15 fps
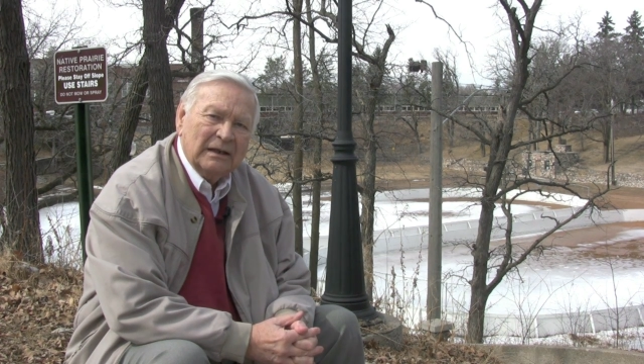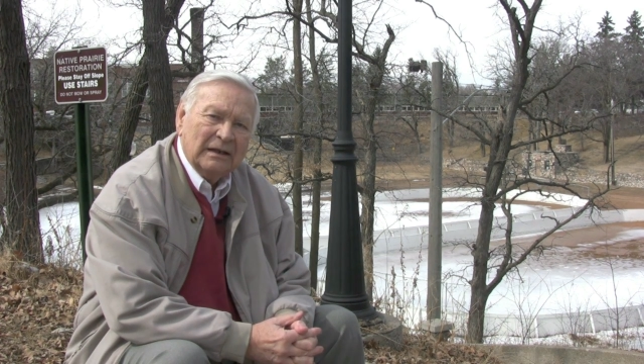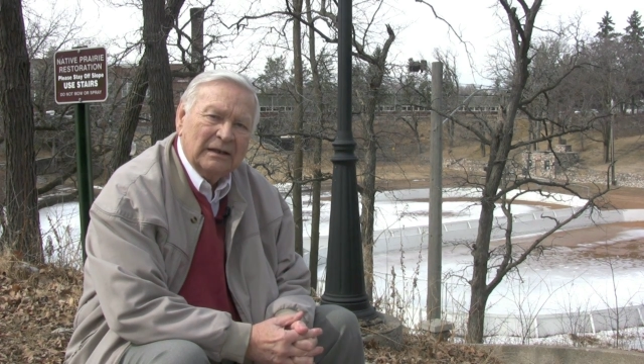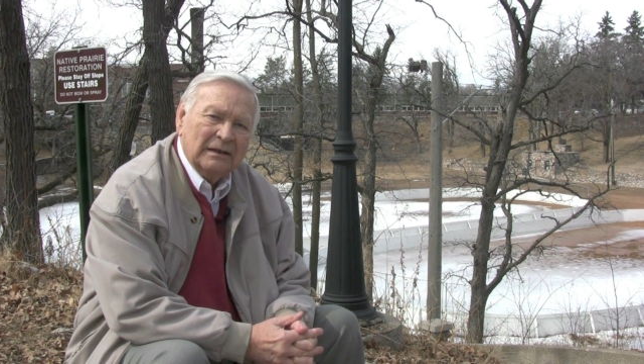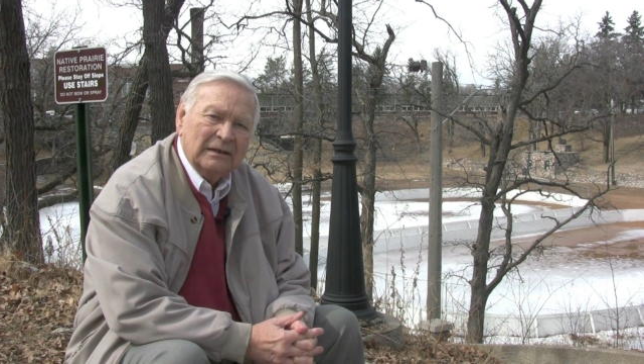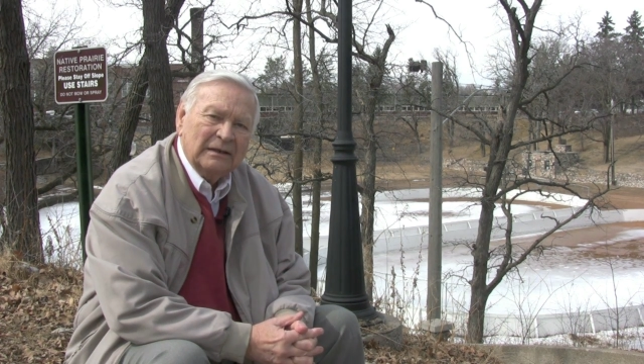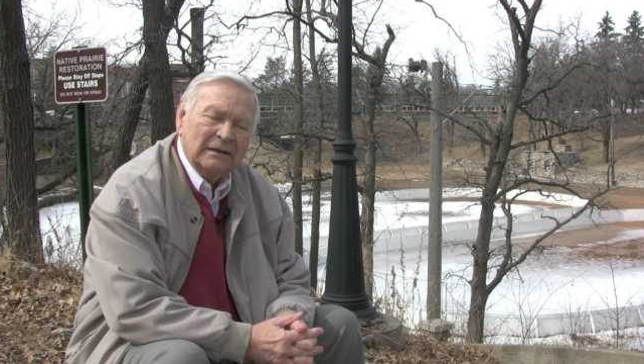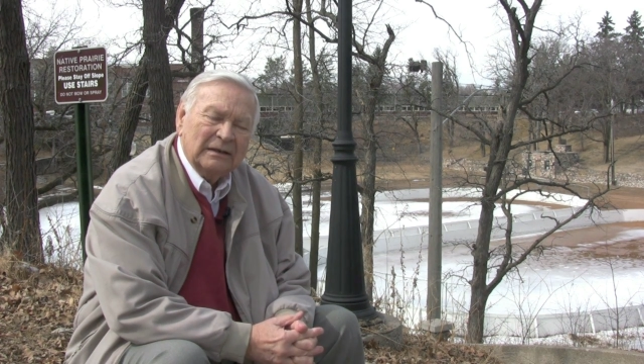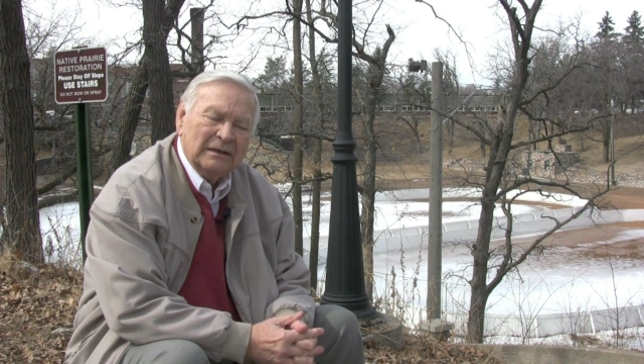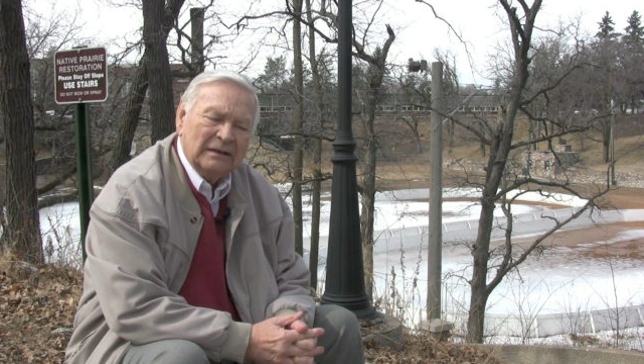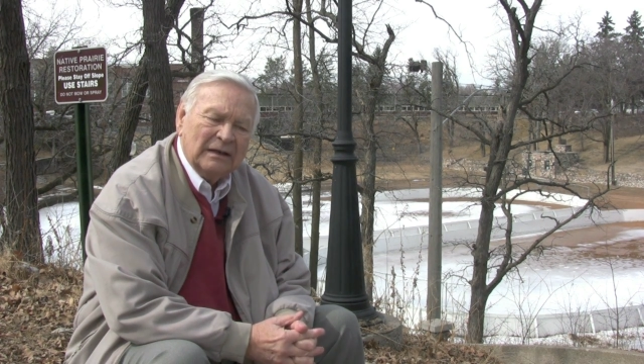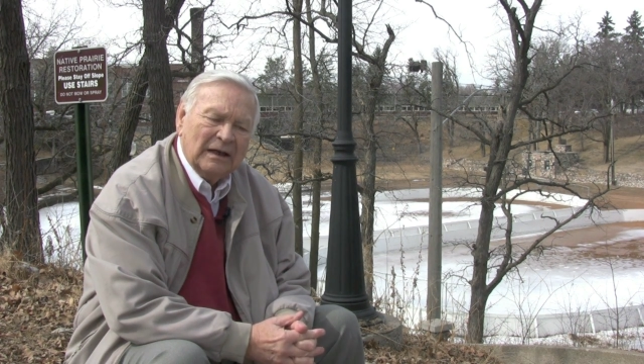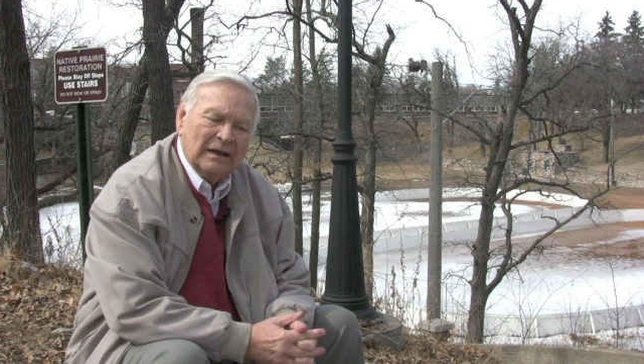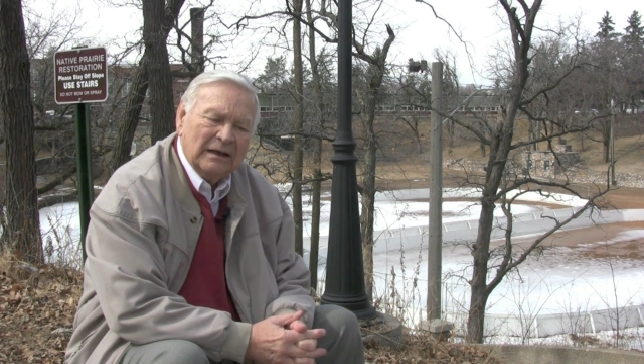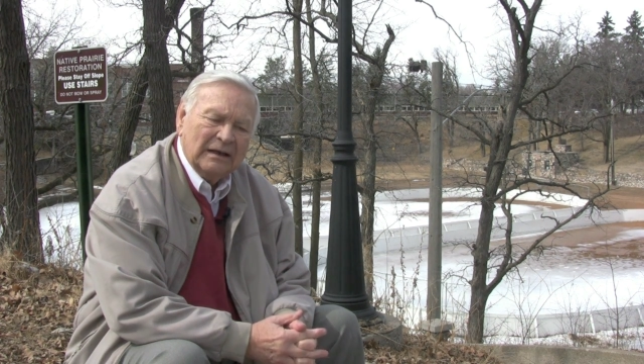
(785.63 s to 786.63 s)
And
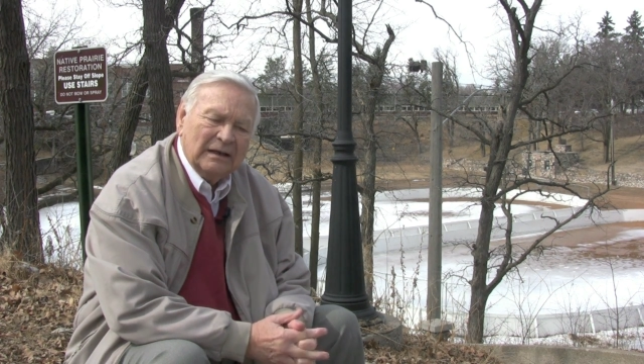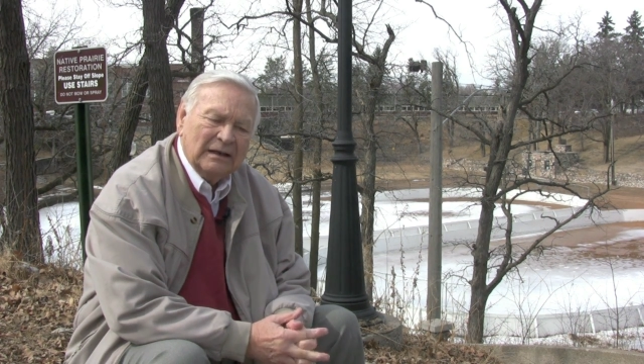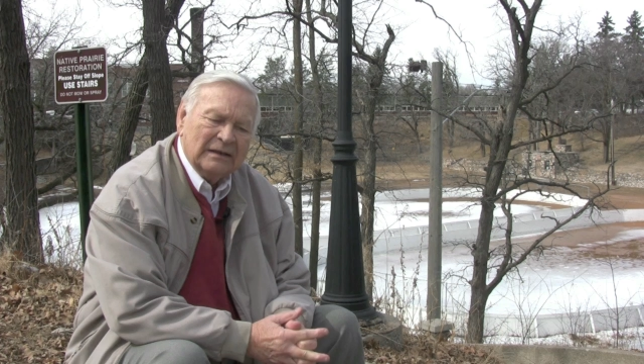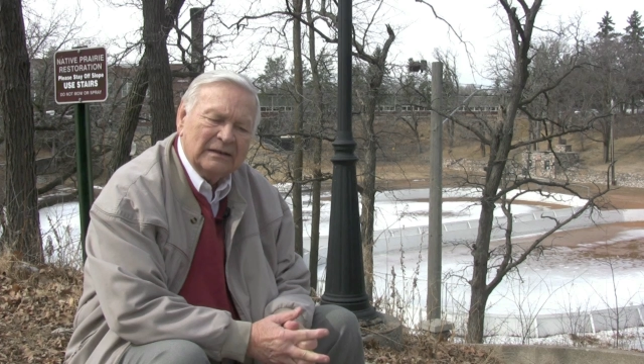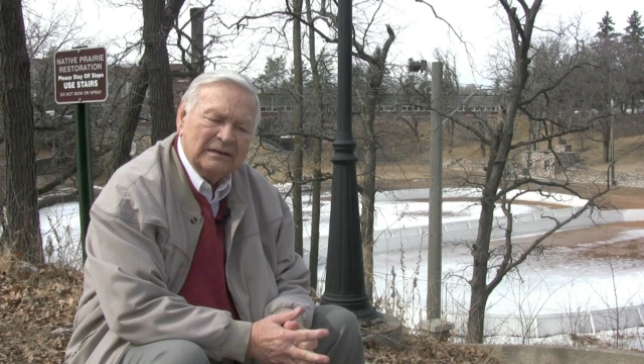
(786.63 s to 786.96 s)
I